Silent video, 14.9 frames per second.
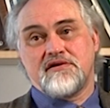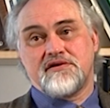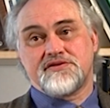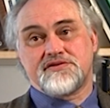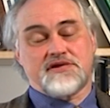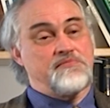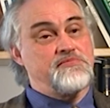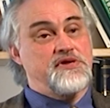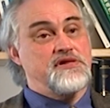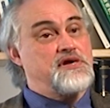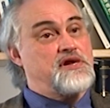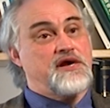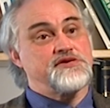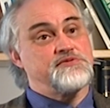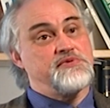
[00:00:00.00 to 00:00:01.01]
something that
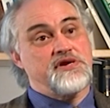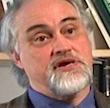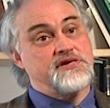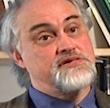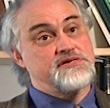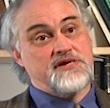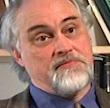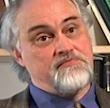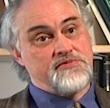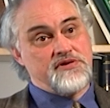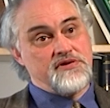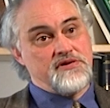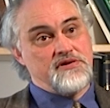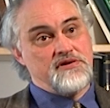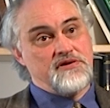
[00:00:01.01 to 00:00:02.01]
has been accepted